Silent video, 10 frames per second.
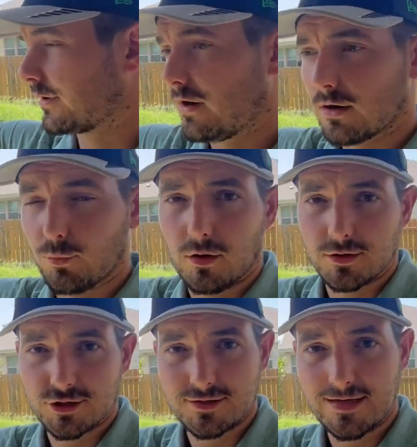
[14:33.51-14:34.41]
a car
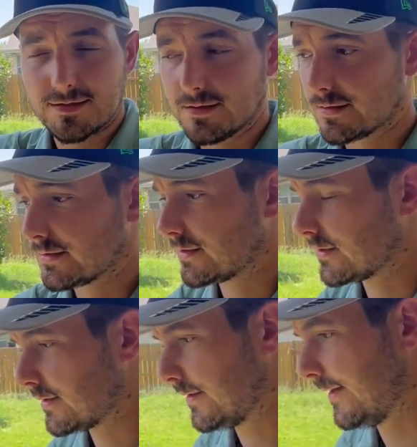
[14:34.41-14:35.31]
wash, a
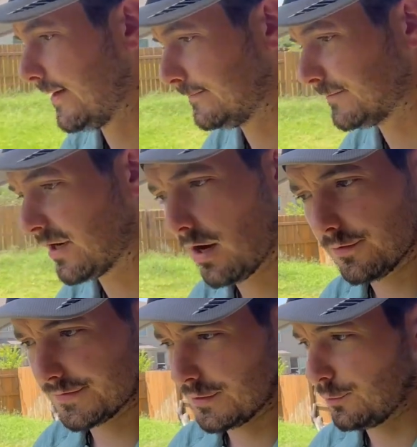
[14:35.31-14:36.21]
dentist, an
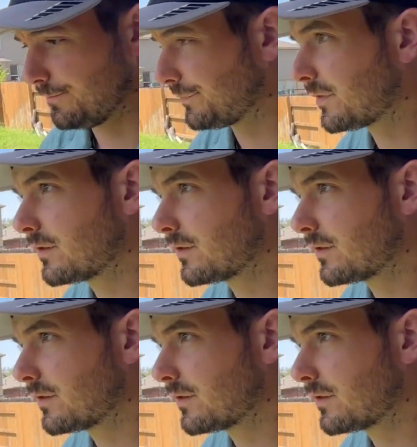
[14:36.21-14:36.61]
AutoZone.